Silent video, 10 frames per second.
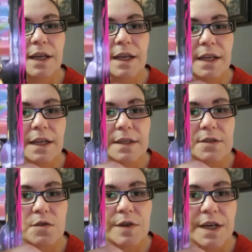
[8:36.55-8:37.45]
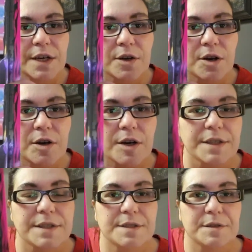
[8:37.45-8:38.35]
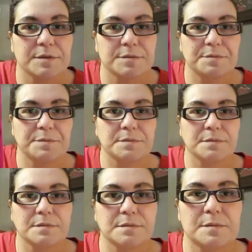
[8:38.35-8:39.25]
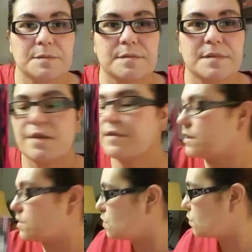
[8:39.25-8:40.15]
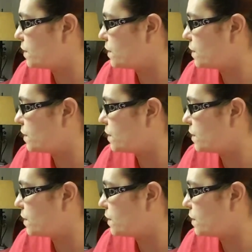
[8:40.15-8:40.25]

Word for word: and over here a heart. That's uh,